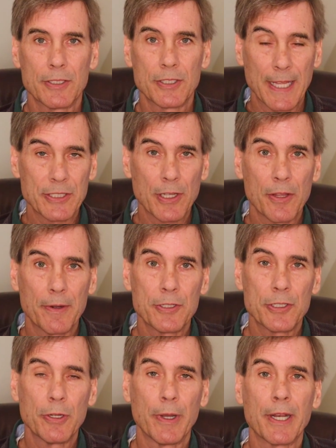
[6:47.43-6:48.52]
So that's all there
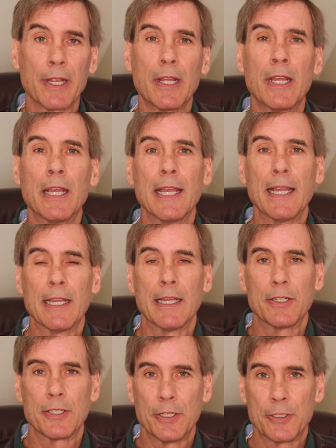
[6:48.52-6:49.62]
is to it,
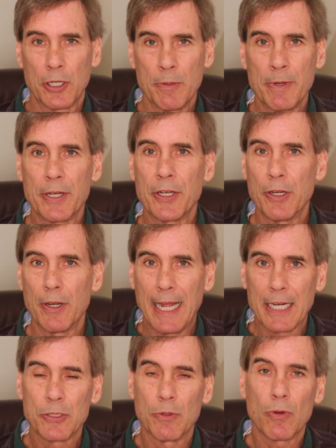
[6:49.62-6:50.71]
to determine your
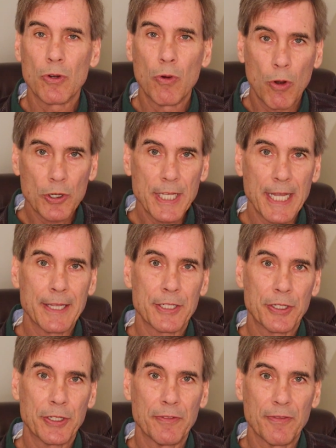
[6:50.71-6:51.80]
actual course heading that
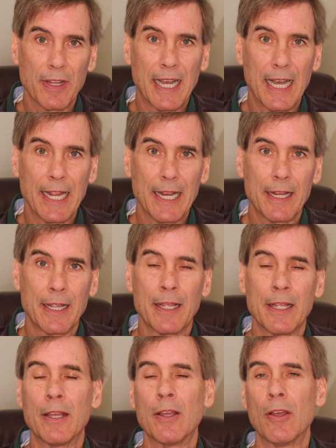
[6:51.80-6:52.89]
you're going to fly
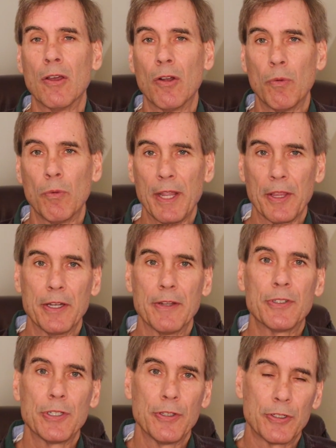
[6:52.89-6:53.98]

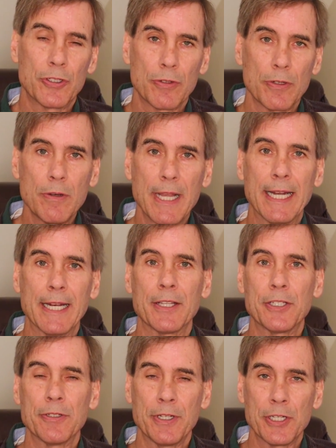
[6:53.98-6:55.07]
relative to the true heading
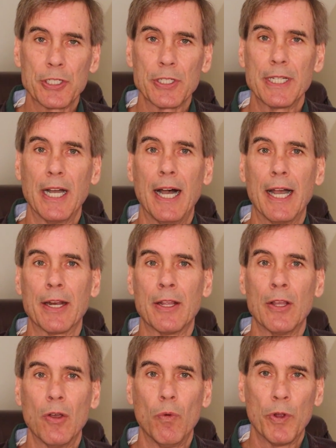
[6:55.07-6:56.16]
that you initially got
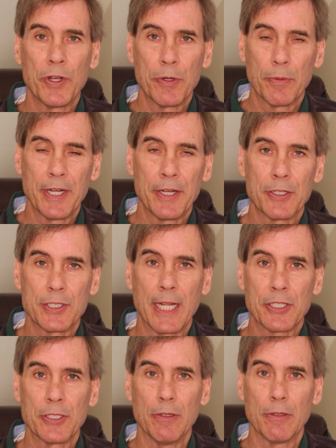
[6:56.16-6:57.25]
when you were reading your
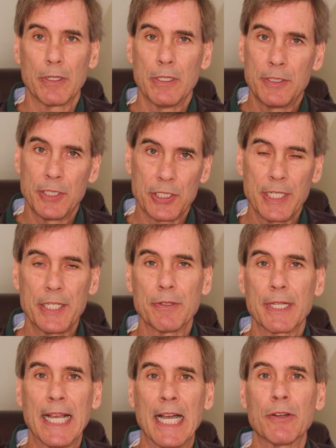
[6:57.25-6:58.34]
sectional. You just need to
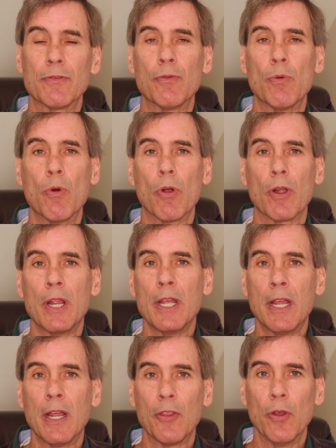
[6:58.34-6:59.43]
account for
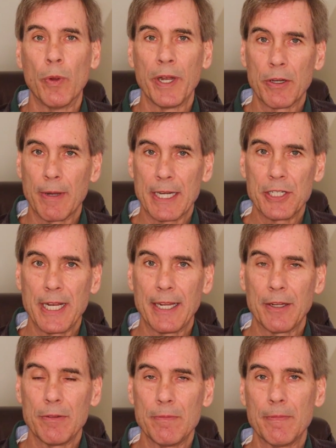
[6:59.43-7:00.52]
the wind correction
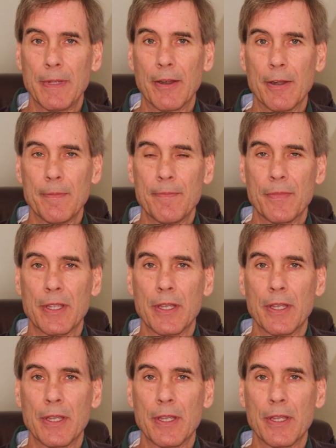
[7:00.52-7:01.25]
angle error,